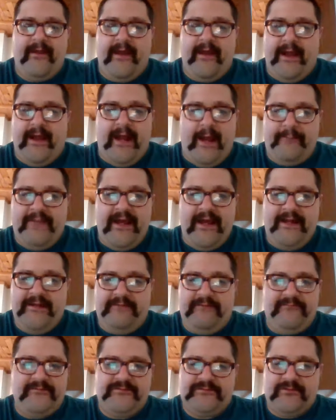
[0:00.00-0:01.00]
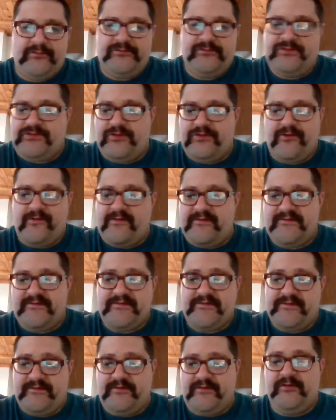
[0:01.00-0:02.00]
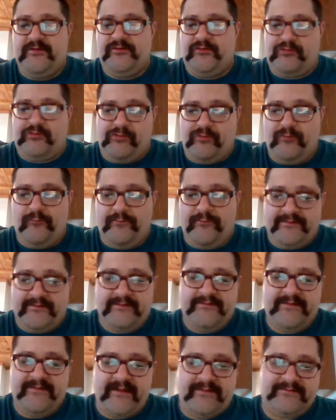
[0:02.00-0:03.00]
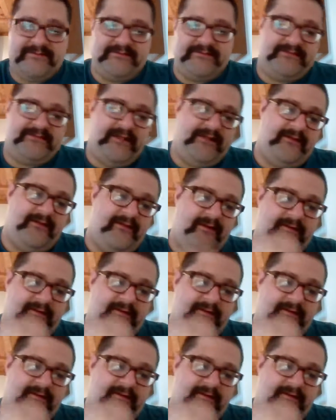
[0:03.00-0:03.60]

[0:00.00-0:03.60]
and I'm not even so sure this is incongruent with the Texas state